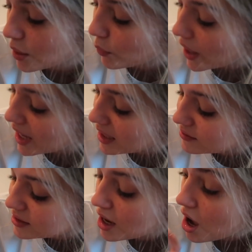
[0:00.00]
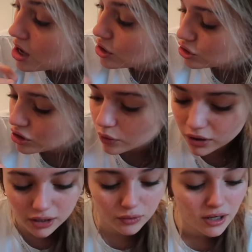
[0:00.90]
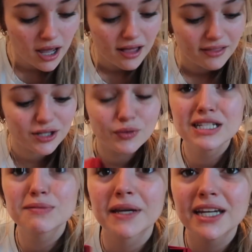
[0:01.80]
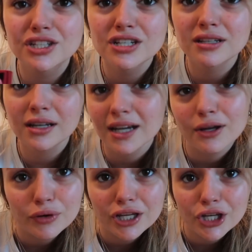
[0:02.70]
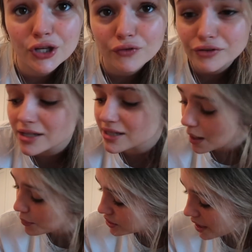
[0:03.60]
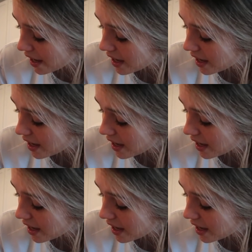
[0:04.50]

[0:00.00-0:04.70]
waves, so cute. This one's peaches, again, really cute for the summertime.